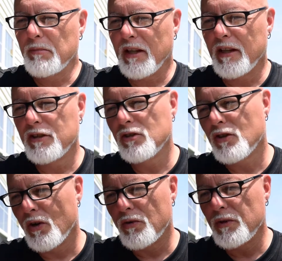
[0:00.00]
And then you
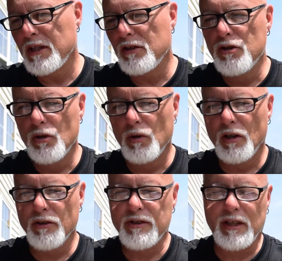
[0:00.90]
go and read
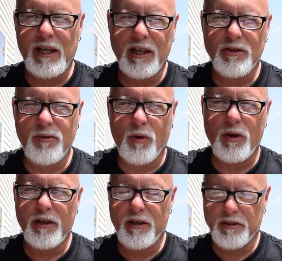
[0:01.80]
Newell's The Case for
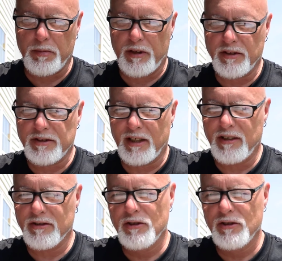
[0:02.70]
Interdisciplinary Studies.